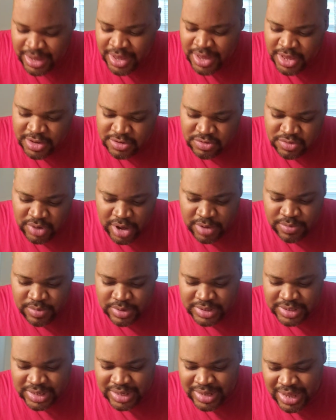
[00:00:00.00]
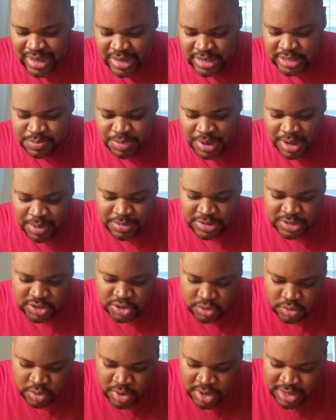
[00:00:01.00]
and drive was enhanced by
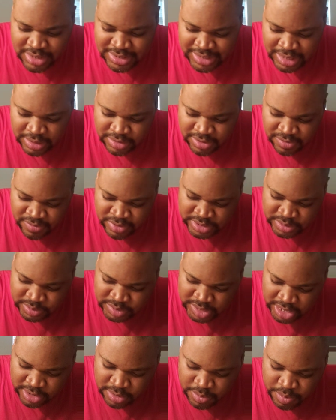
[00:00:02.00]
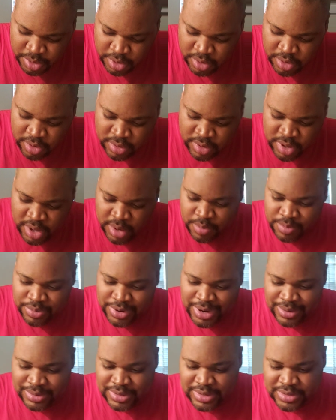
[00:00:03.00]
Mizzou tackle defensive tackle Paul
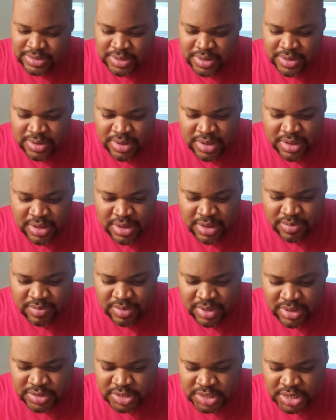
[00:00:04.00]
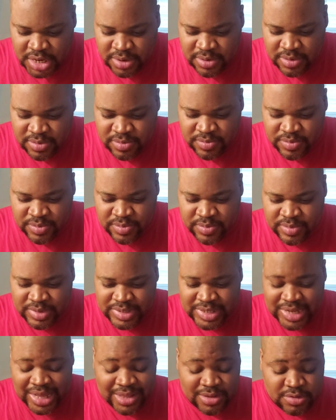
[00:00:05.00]
Browning's
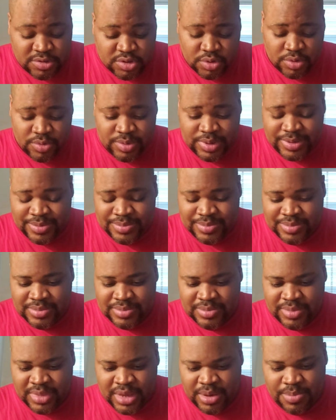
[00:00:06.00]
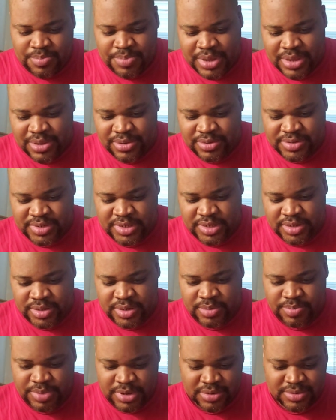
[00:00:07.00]
retaliatory
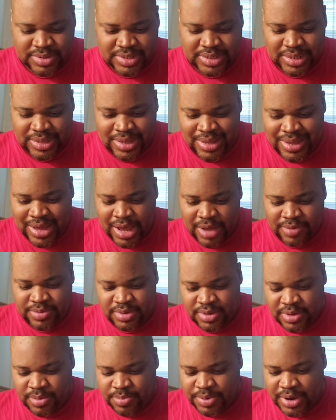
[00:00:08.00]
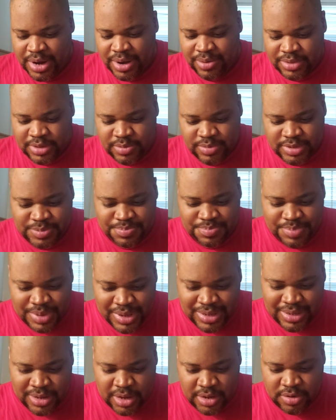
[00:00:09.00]
penalty after he apparently was
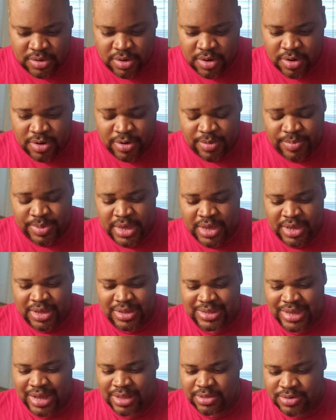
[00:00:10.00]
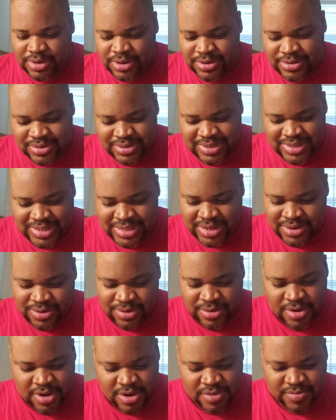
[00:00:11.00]
bitten on an arm. Dowler under center
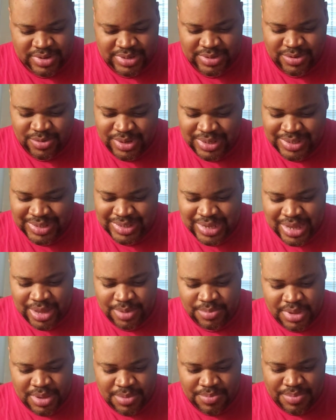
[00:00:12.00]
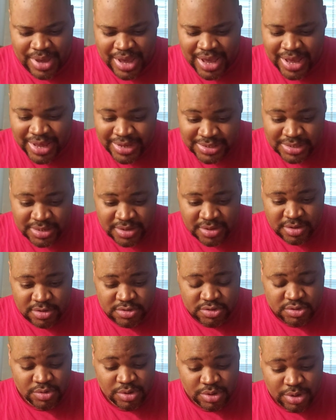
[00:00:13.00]
was a quick snap pass
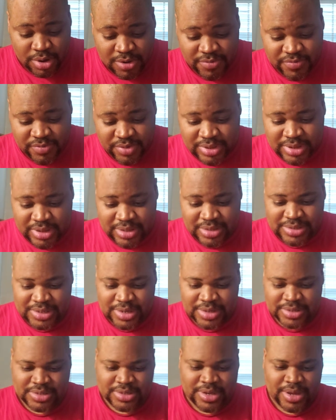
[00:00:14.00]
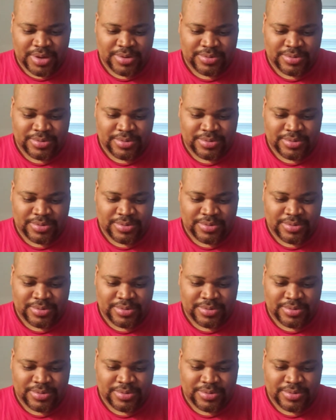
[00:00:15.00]
to Clark for another touchdown.